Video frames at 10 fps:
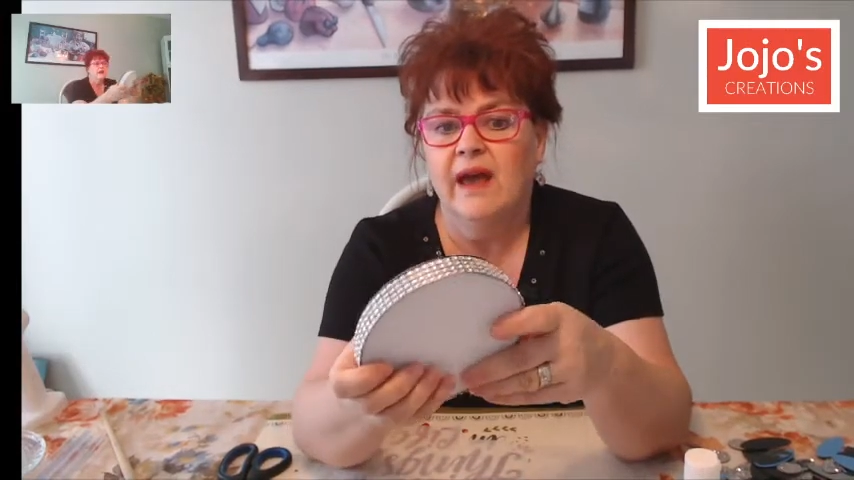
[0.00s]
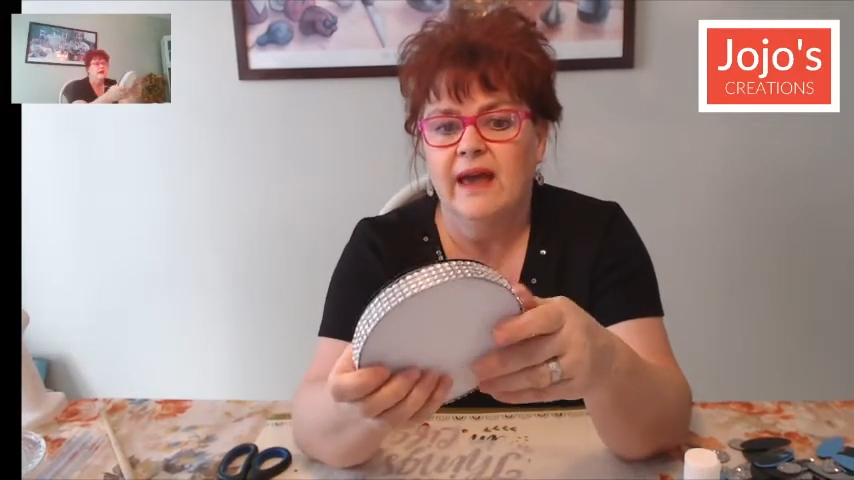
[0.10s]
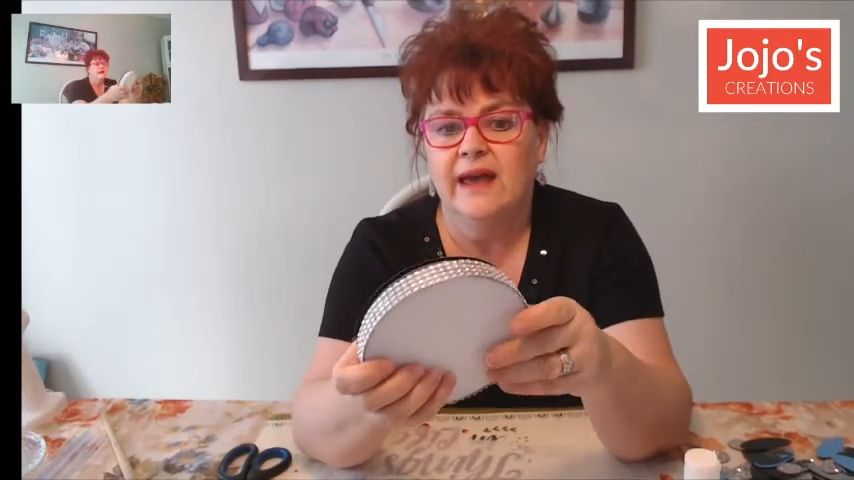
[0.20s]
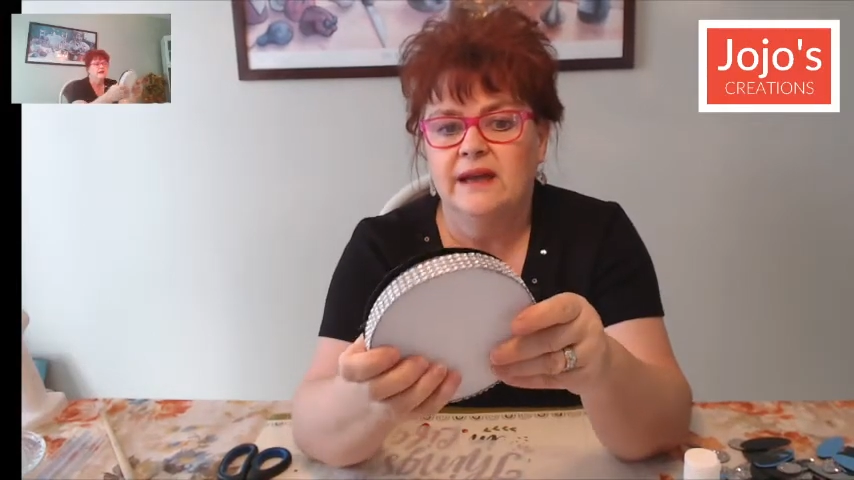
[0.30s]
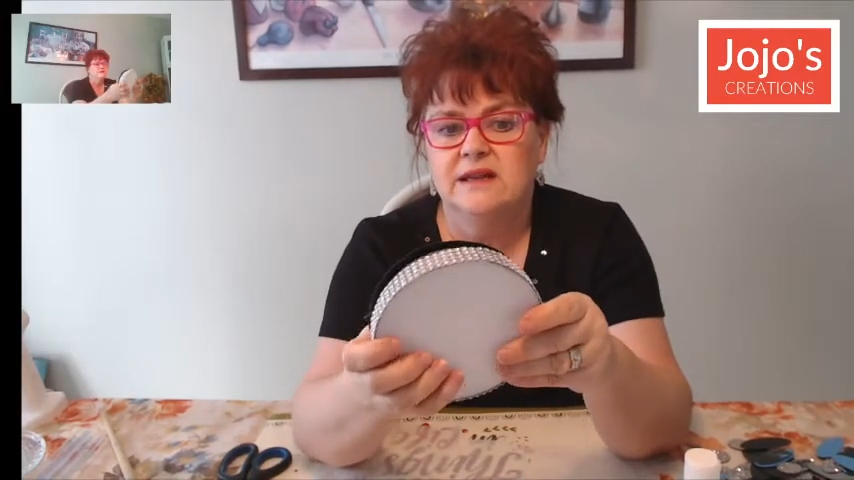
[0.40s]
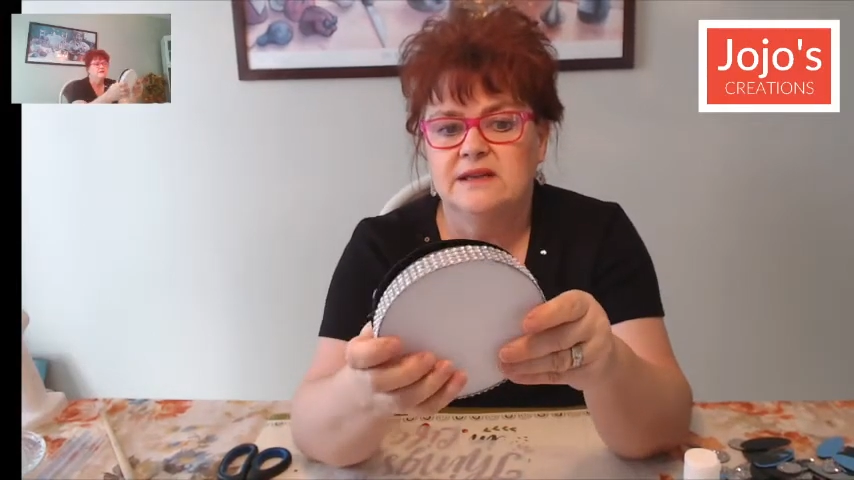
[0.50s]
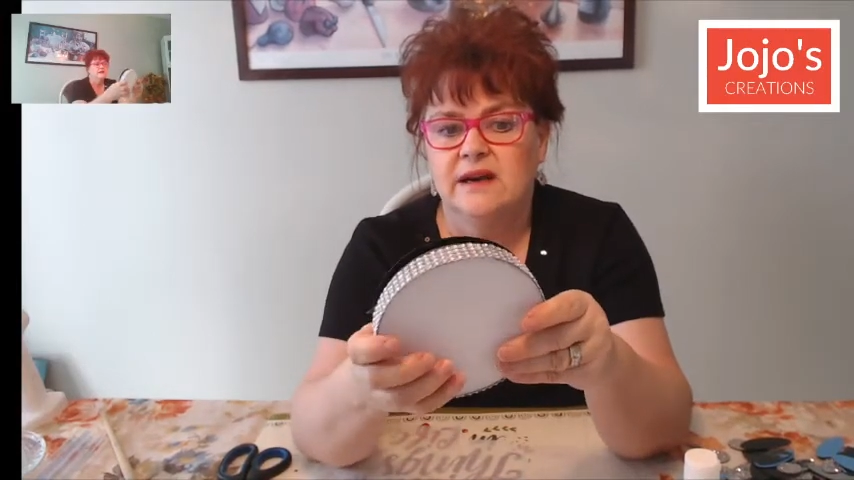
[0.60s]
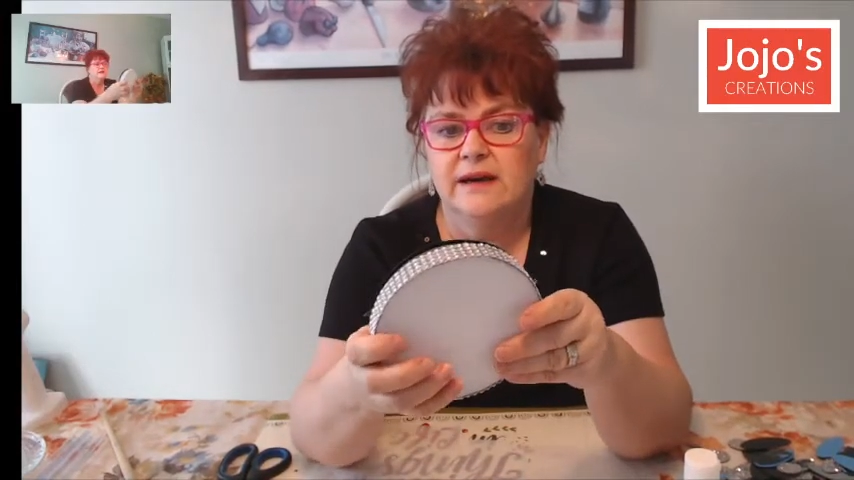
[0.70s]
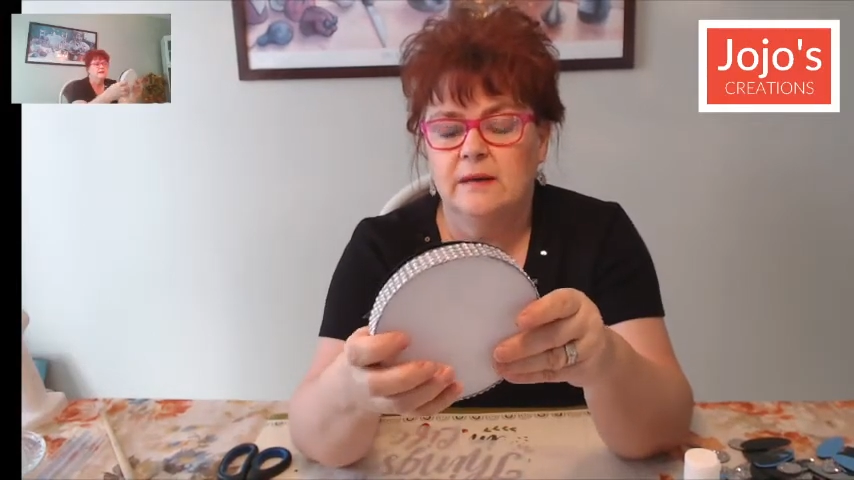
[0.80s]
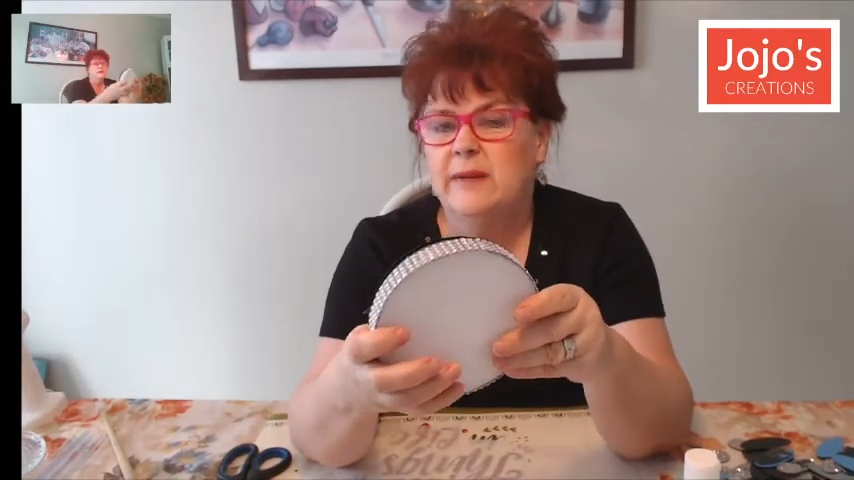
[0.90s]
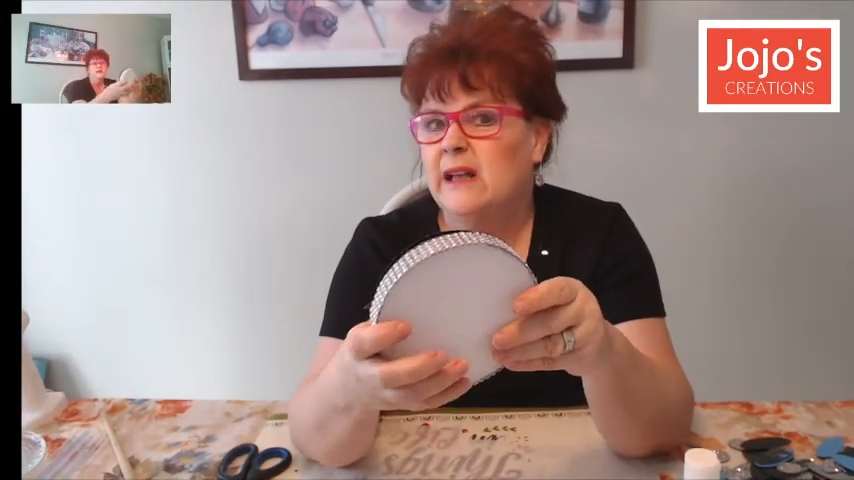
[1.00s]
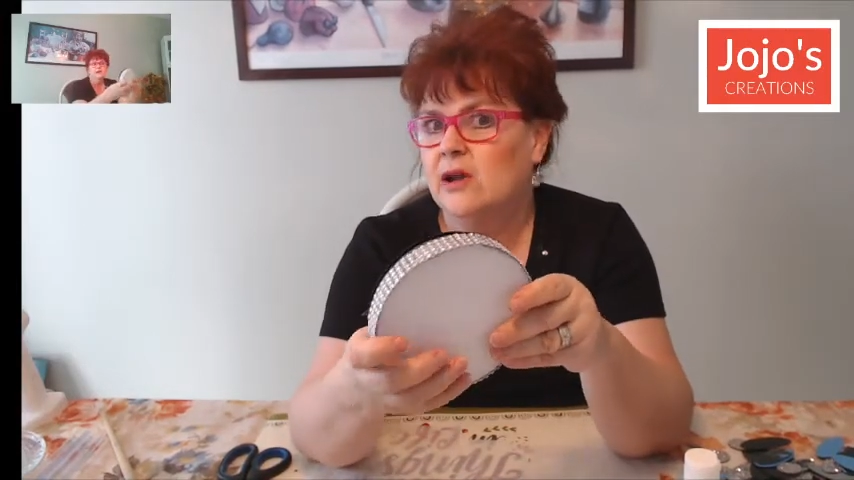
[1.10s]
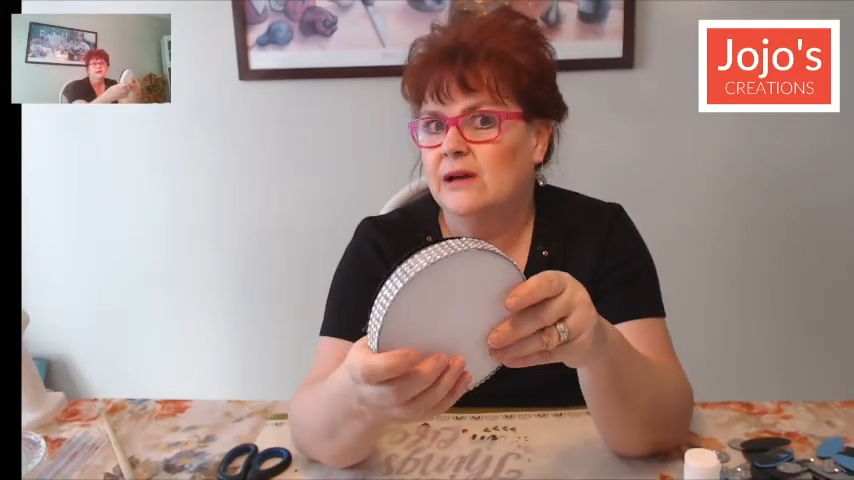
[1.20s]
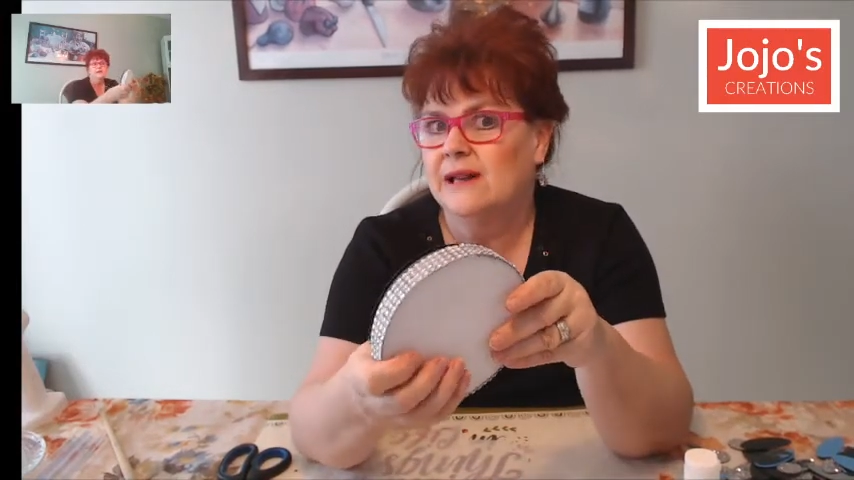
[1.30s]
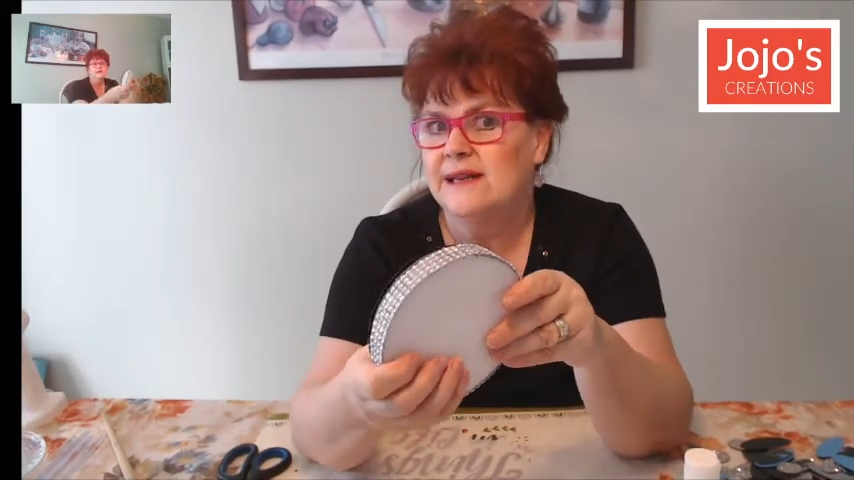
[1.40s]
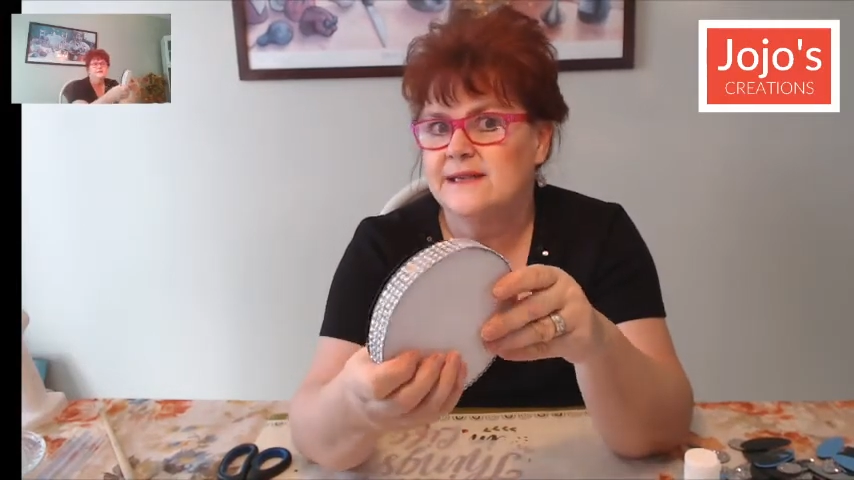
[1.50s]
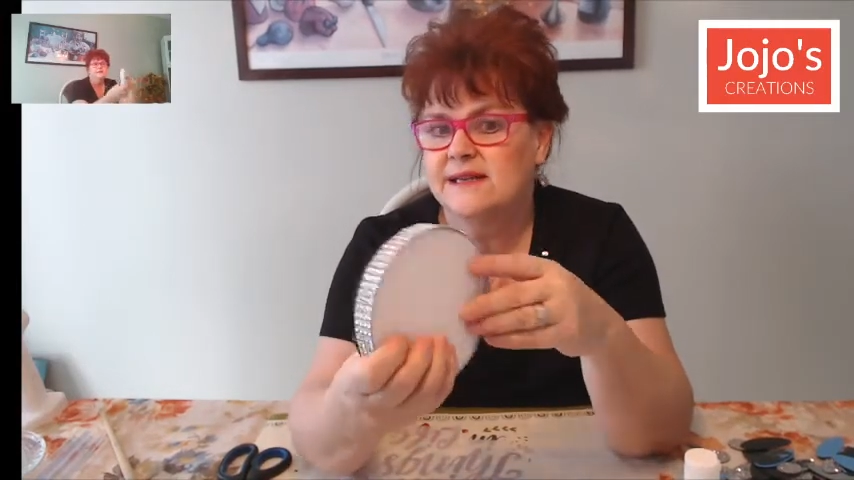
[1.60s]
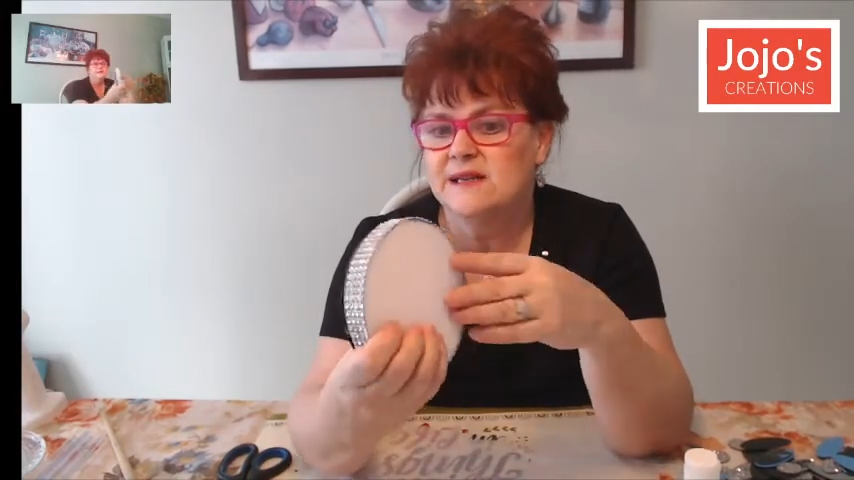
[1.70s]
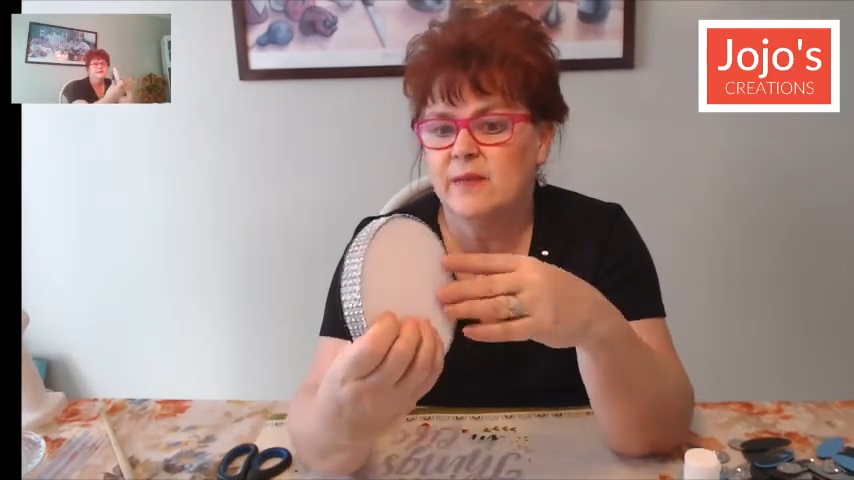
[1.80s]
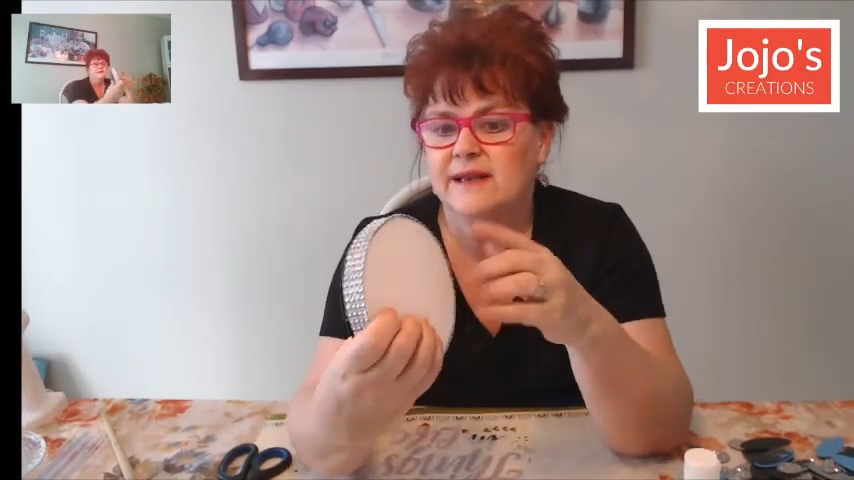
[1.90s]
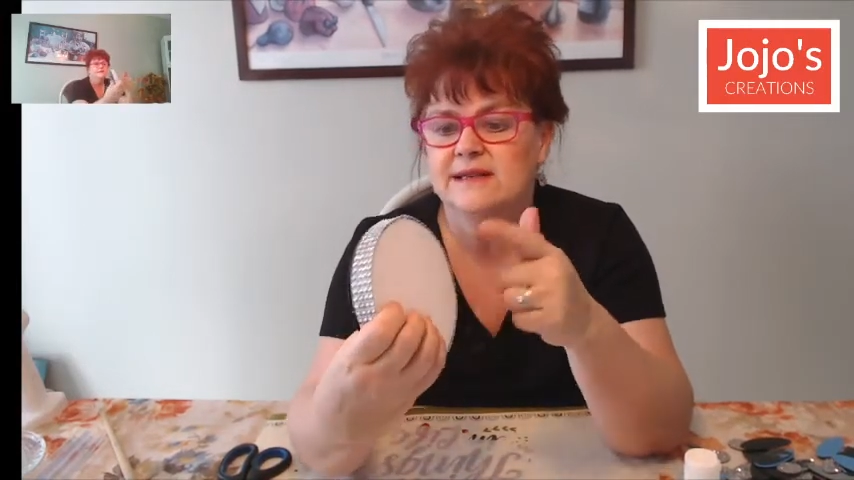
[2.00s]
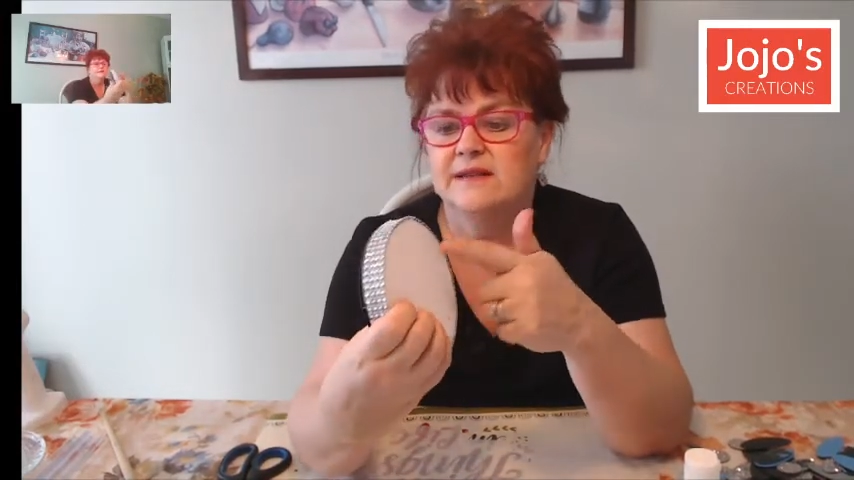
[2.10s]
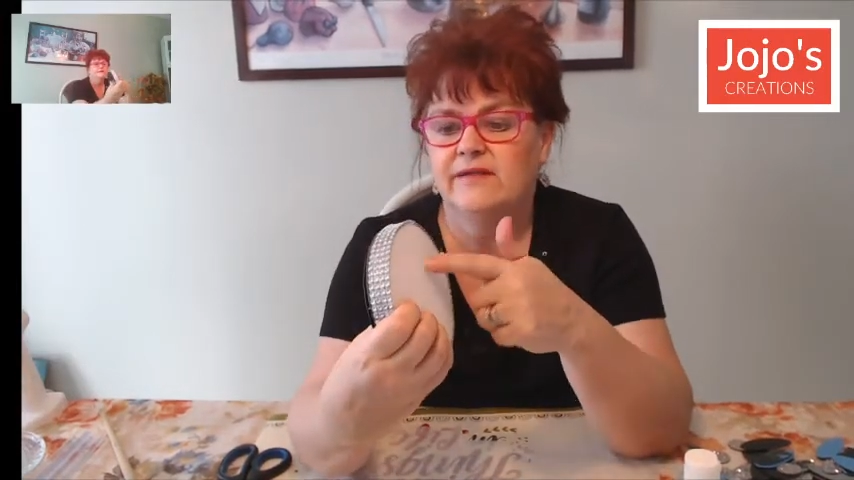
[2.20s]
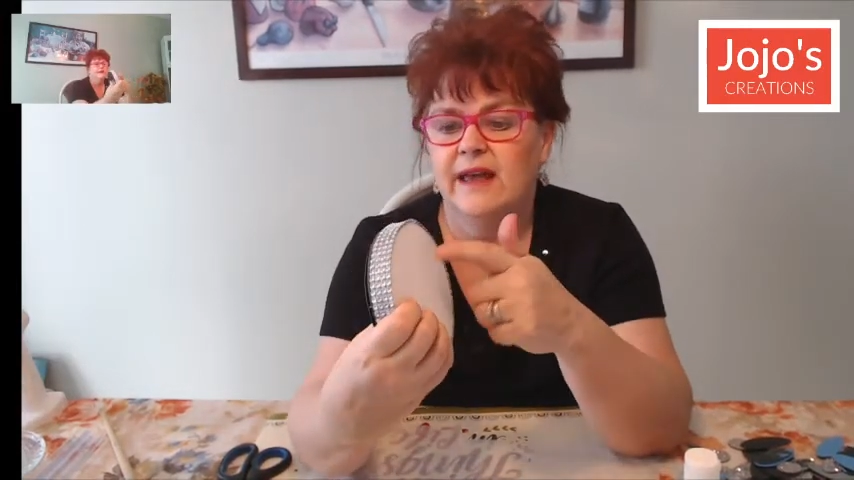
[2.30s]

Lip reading: And it'll be a lot less expensive.